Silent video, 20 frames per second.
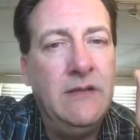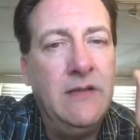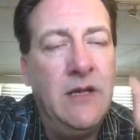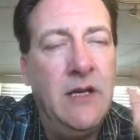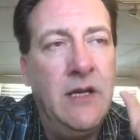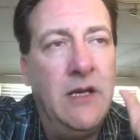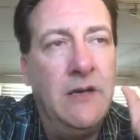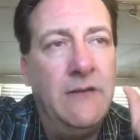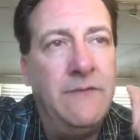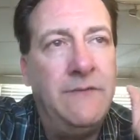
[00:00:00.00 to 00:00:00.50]

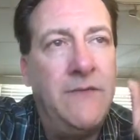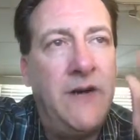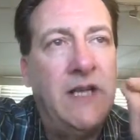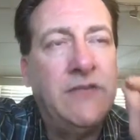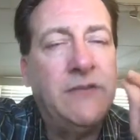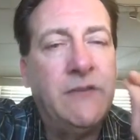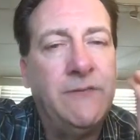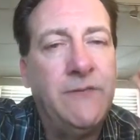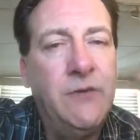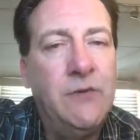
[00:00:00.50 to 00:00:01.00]
of
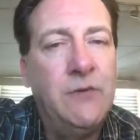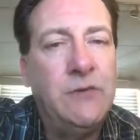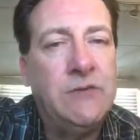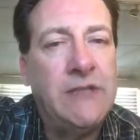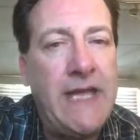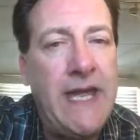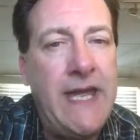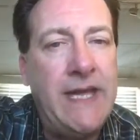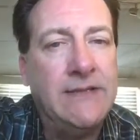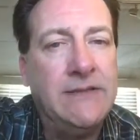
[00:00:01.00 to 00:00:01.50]
fossil fuel
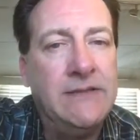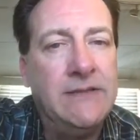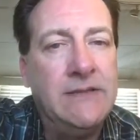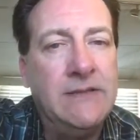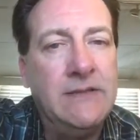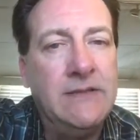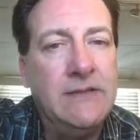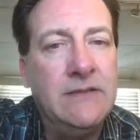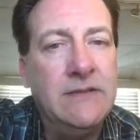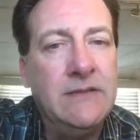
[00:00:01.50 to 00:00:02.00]

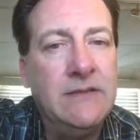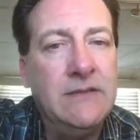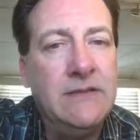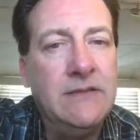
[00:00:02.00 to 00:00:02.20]
taxes